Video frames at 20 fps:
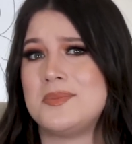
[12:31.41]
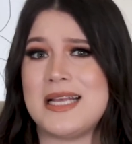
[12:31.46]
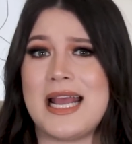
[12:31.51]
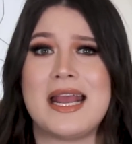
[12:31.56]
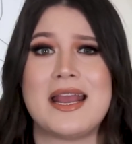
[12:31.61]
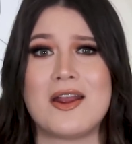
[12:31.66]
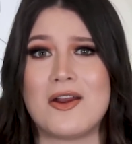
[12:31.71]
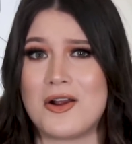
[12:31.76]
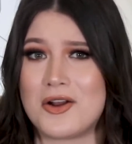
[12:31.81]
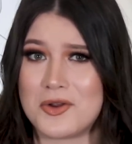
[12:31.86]

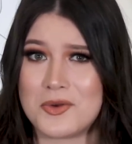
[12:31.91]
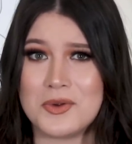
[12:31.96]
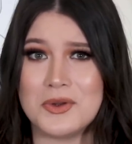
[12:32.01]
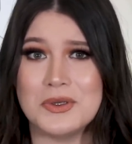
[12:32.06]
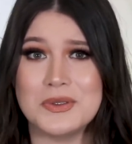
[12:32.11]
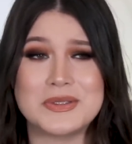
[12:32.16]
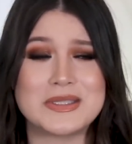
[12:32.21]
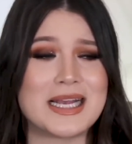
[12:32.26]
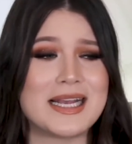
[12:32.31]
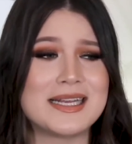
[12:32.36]
daycare on a
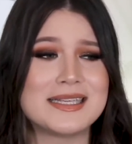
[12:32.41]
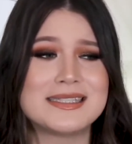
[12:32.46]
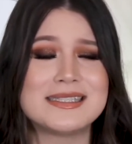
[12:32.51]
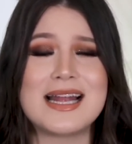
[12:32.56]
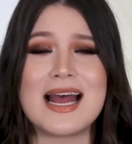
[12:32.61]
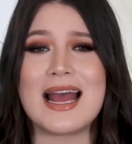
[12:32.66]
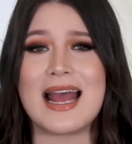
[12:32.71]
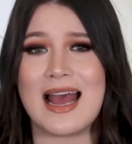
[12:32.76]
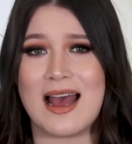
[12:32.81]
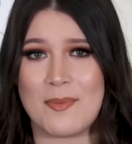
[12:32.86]
cruise. Like it's
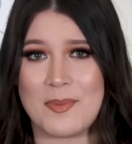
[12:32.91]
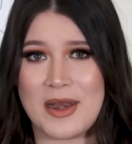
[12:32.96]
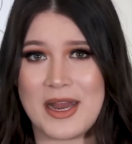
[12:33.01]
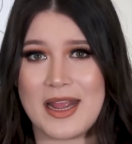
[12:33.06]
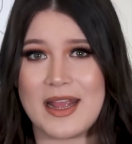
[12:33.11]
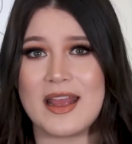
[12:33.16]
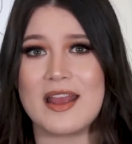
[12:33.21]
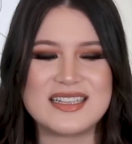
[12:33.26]
not happening.